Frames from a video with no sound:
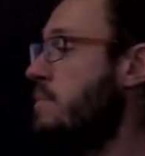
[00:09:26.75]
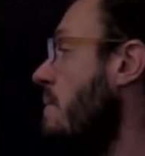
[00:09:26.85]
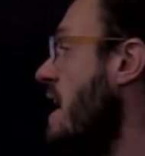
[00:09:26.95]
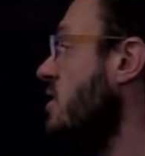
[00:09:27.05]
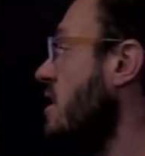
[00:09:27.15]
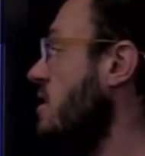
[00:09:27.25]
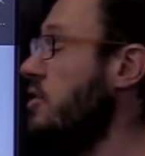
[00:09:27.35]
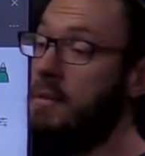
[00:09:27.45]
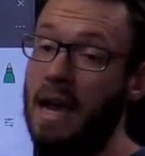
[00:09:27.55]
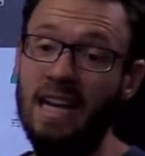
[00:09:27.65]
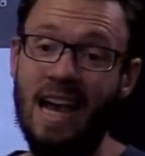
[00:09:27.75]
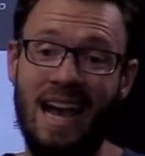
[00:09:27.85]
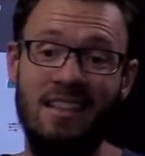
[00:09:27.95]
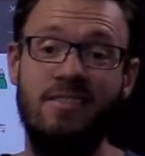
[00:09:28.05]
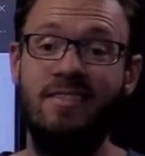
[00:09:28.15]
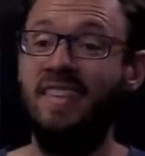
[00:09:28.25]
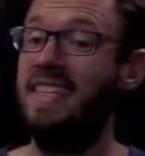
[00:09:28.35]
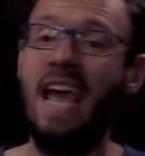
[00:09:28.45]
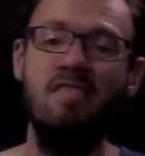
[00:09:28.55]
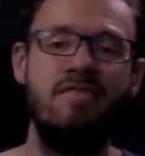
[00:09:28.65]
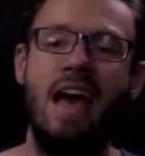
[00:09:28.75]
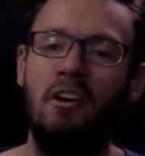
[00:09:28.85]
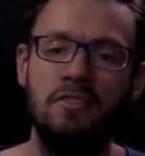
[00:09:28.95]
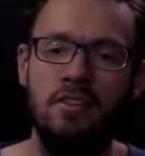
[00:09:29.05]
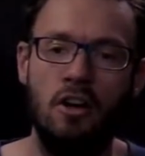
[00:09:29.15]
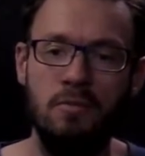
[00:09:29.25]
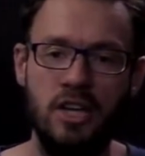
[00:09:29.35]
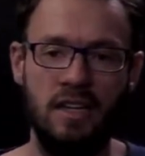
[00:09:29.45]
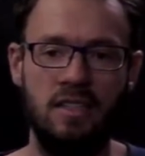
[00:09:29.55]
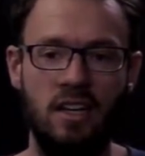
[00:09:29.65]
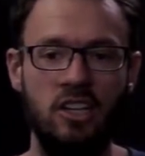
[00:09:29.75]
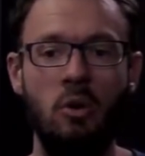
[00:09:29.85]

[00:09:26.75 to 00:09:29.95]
but imagine that your domain had 10,000 objects in it.